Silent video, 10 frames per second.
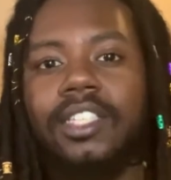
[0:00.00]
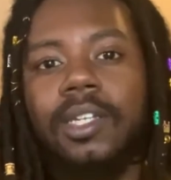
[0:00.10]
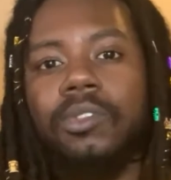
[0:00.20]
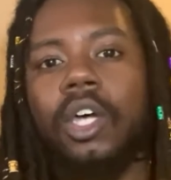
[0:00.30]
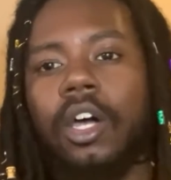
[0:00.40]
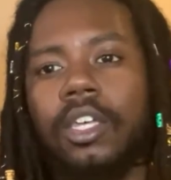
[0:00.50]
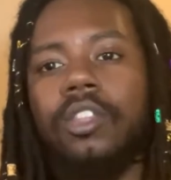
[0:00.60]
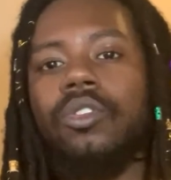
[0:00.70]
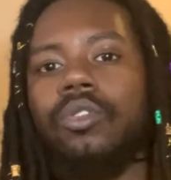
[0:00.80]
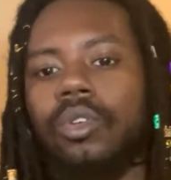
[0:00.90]
I'm talking
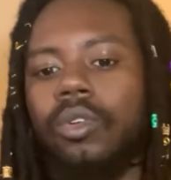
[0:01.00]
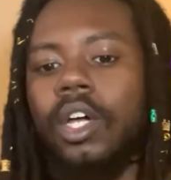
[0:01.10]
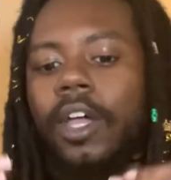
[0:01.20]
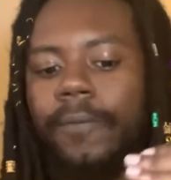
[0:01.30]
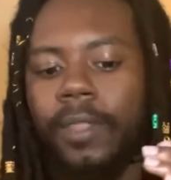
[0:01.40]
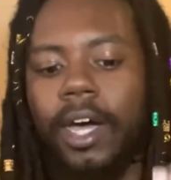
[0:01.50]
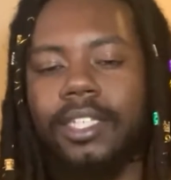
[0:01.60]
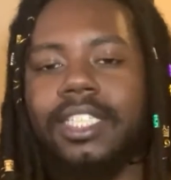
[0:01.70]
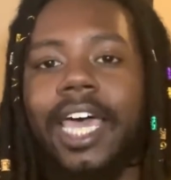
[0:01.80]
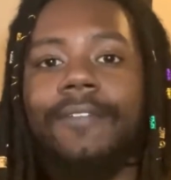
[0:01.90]
through
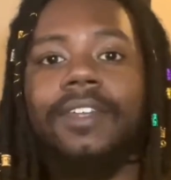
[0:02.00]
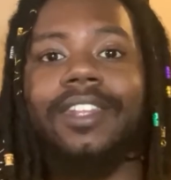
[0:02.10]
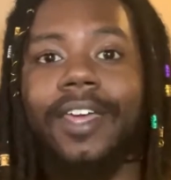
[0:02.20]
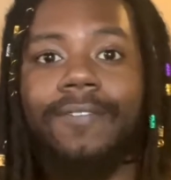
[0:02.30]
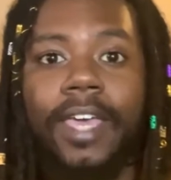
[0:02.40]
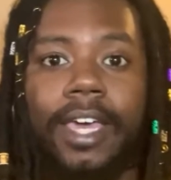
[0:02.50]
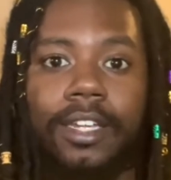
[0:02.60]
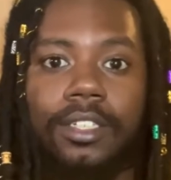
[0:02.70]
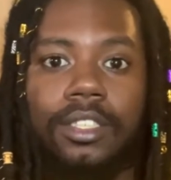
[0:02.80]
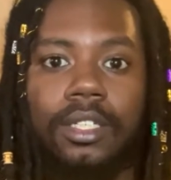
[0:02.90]
us having an
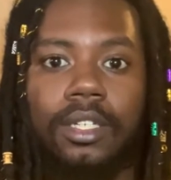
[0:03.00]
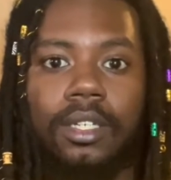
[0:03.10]
advantage.